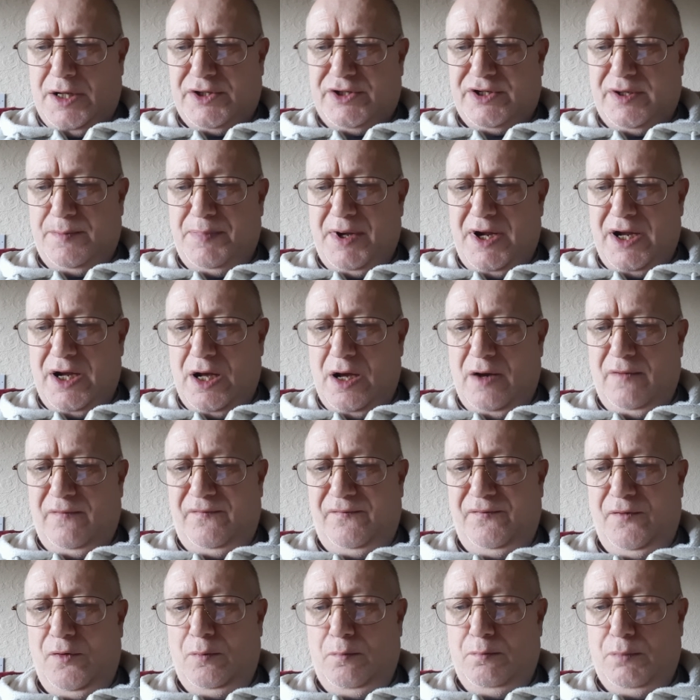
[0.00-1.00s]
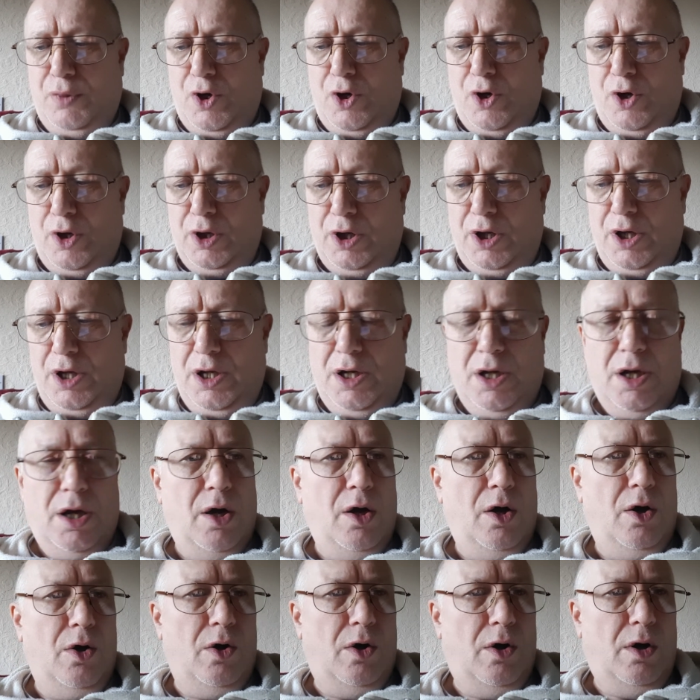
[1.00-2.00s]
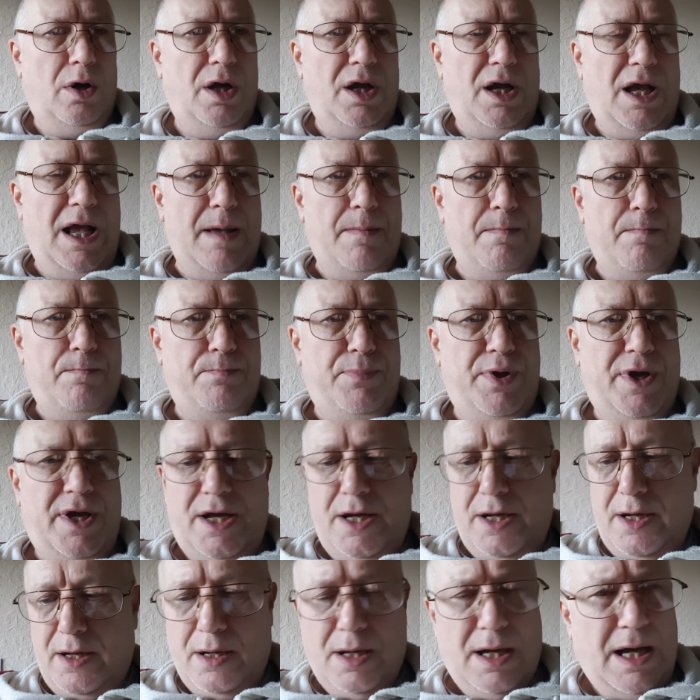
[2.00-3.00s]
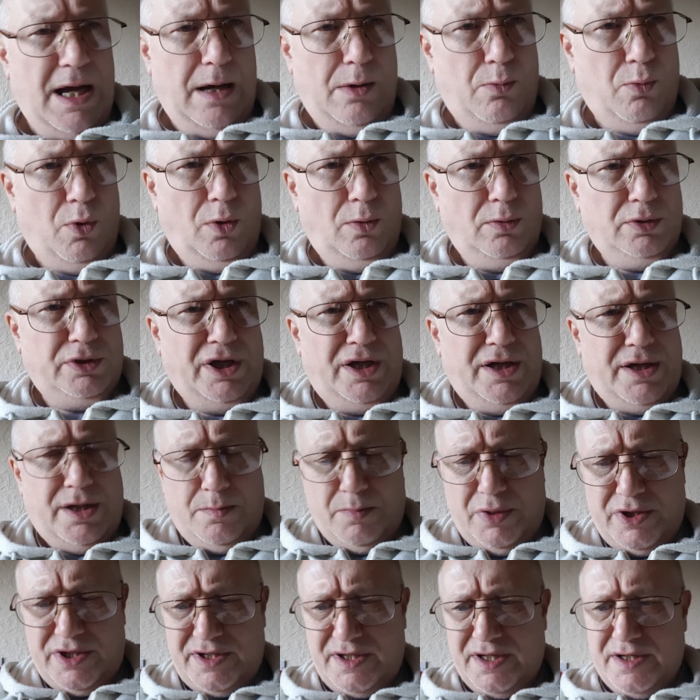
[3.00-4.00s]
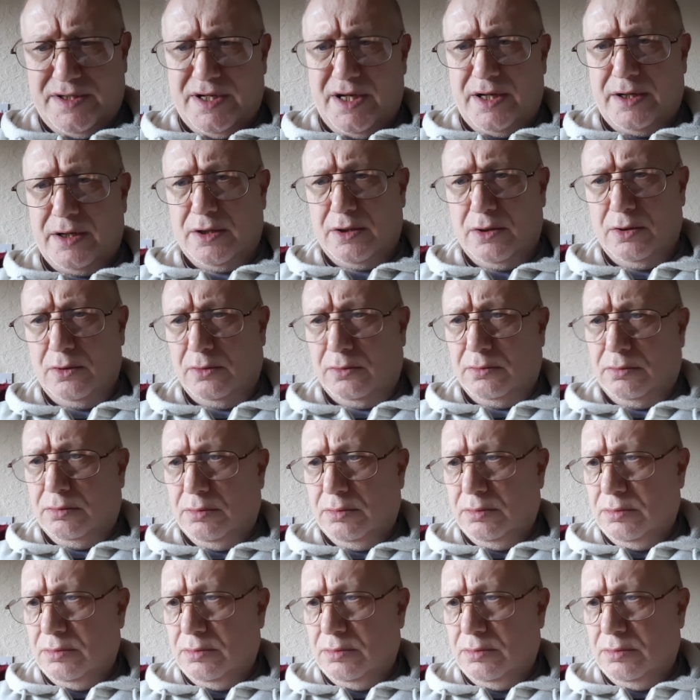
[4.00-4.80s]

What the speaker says: to be a footballer or an MP. How old are you, Mr. Tinkle?